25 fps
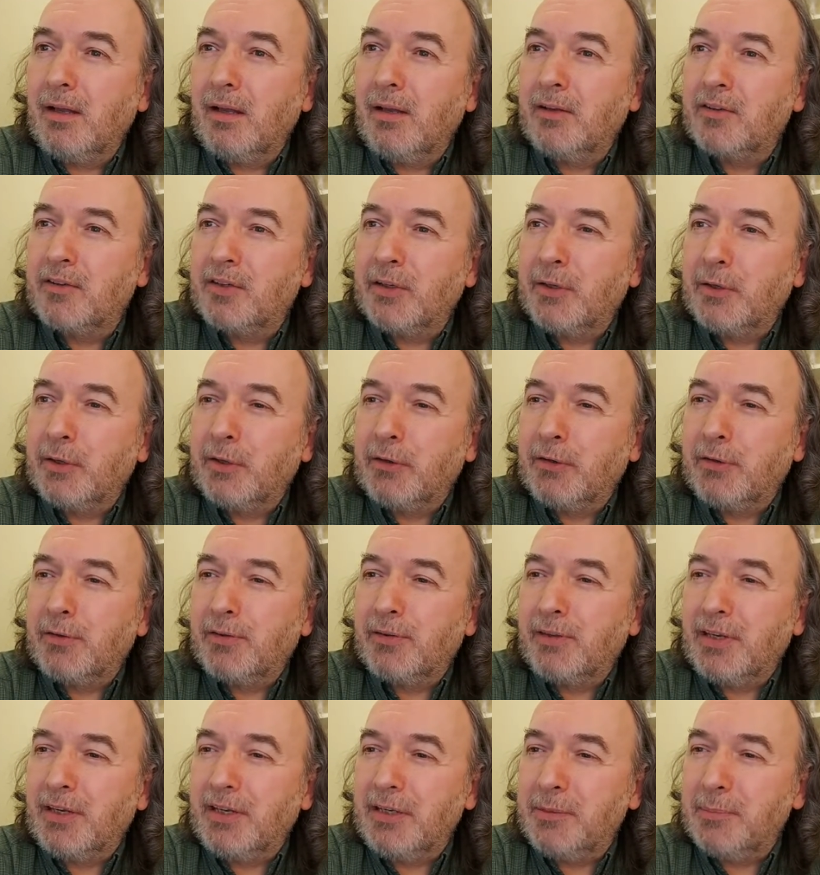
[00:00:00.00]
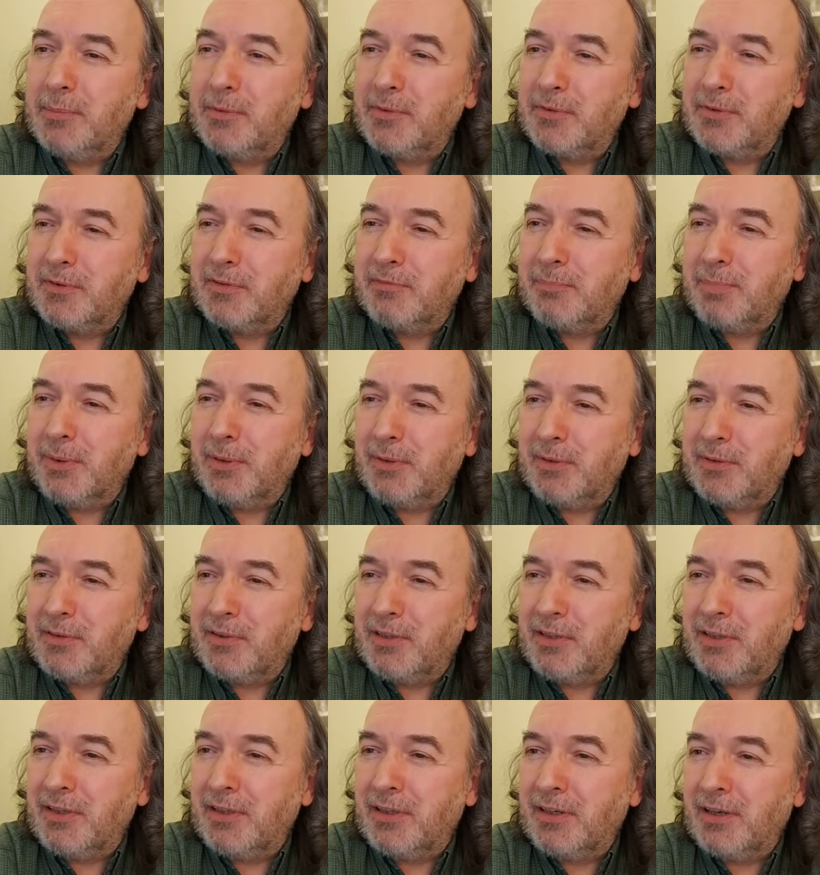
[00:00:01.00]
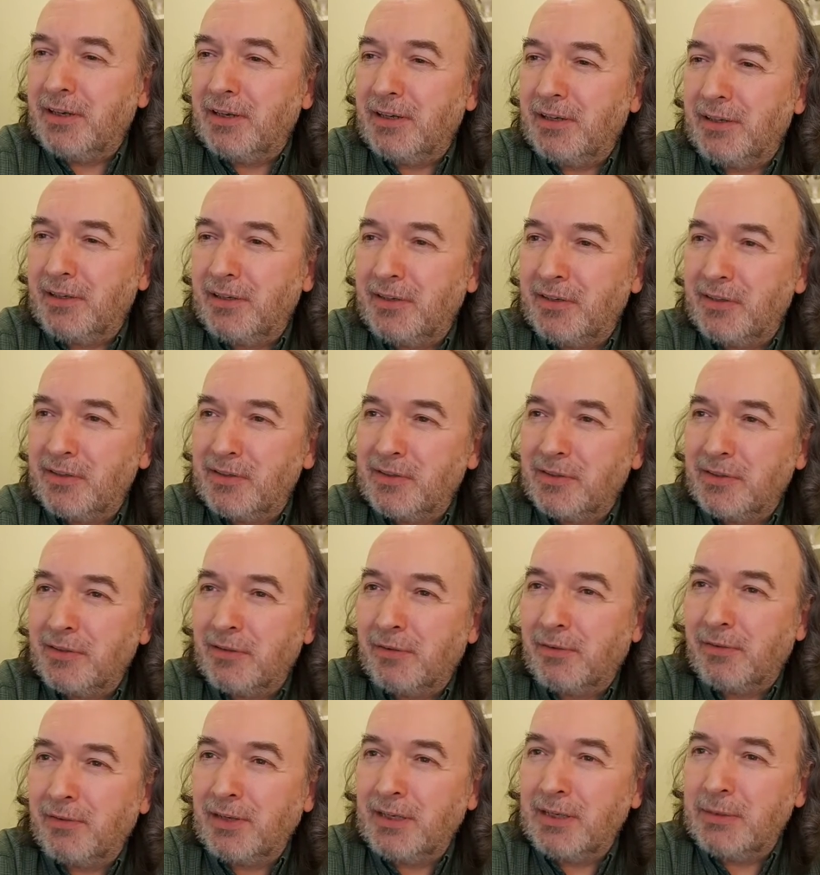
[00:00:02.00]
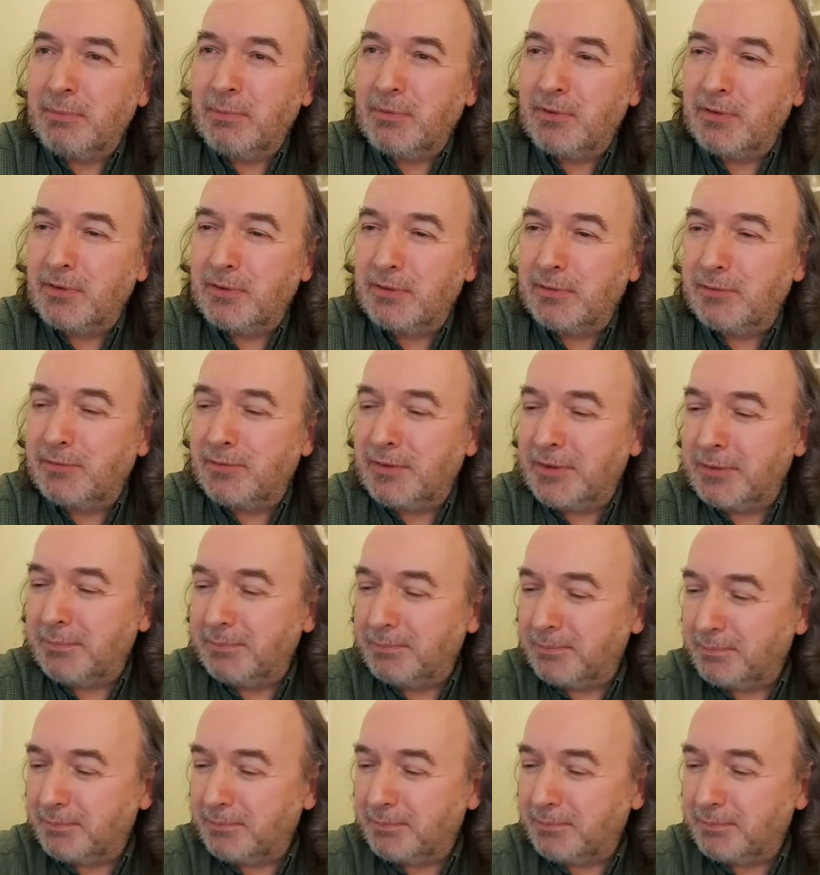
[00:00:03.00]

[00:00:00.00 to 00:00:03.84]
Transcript: And so there are themes of beauty and ugliness. There are themes of